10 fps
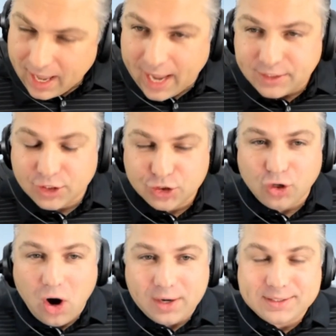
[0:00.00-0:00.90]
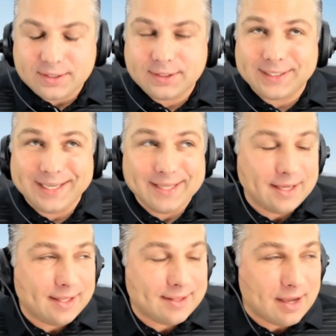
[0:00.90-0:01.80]
And you started to see
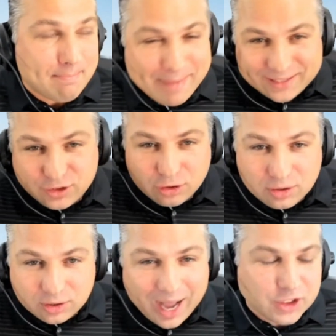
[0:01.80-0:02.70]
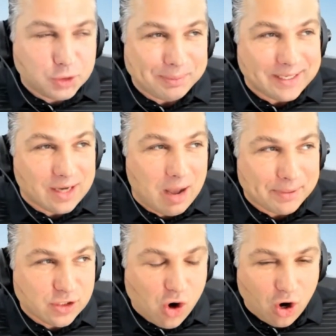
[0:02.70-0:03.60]
the, the mental clock speed up
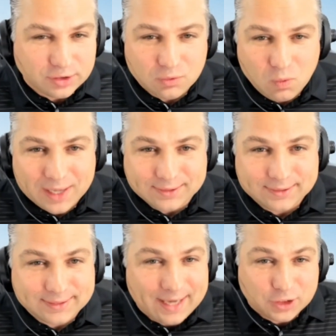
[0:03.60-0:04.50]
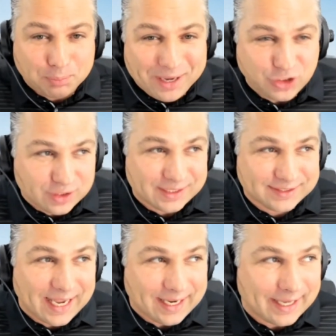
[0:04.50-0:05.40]
in Carson Wentz's head, especially in the
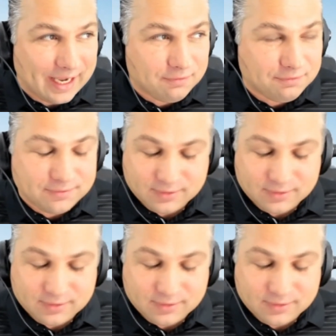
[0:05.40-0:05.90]
second half.